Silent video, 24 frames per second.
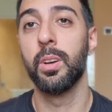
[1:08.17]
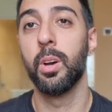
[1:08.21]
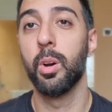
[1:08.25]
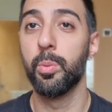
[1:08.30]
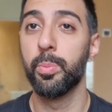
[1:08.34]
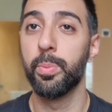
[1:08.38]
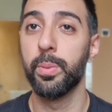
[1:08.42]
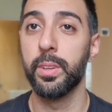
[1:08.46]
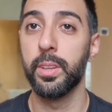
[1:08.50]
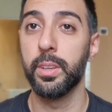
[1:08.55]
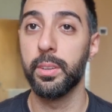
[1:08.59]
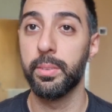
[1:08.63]

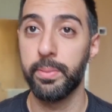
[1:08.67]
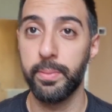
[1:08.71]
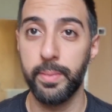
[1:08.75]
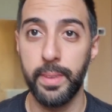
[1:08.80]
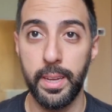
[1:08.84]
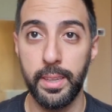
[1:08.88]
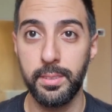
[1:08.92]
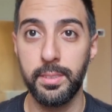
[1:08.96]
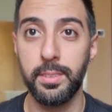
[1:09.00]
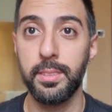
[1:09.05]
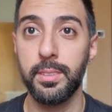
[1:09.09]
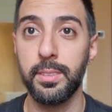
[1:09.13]
Hopefully, if
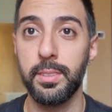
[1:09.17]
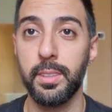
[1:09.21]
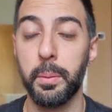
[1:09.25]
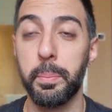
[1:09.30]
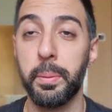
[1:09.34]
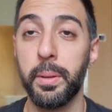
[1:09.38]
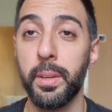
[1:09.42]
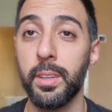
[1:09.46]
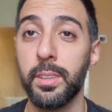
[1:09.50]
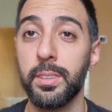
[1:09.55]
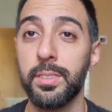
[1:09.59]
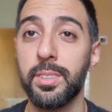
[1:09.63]
that's
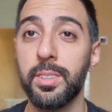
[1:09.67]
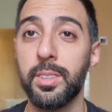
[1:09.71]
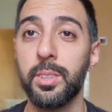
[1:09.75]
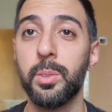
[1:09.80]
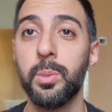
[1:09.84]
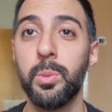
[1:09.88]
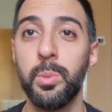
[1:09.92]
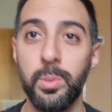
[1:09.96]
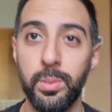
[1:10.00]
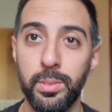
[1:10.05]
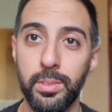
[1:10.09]
appealing to you,